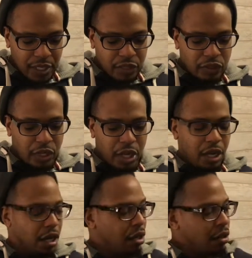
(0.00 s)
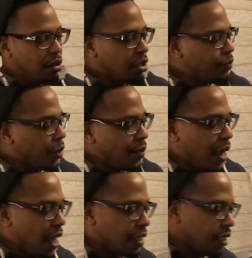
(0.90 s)
So, free
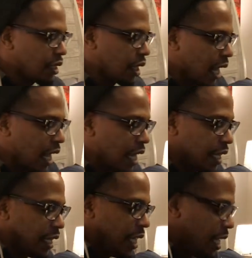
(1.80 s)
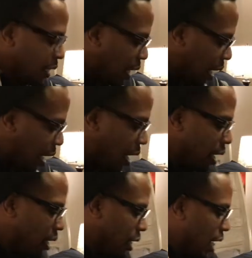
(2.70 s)
box. And these
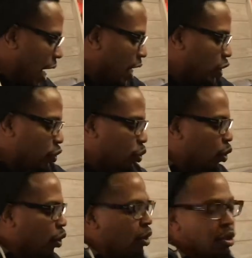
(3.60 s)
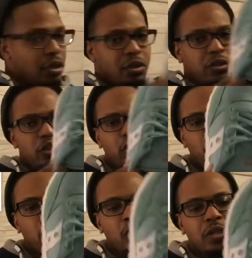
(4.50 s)
are the actual
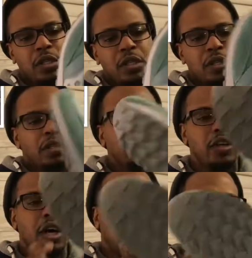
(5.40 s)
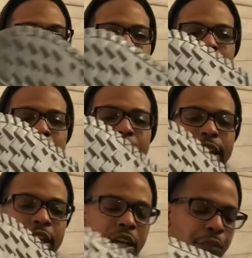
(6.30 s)
shoes. So,
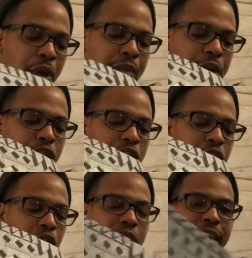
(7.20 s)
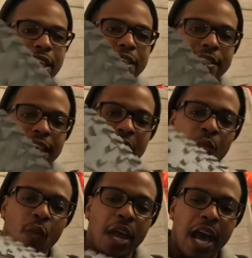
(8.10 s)
and they pretty much look like the
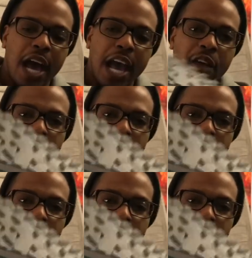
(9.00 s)
same way I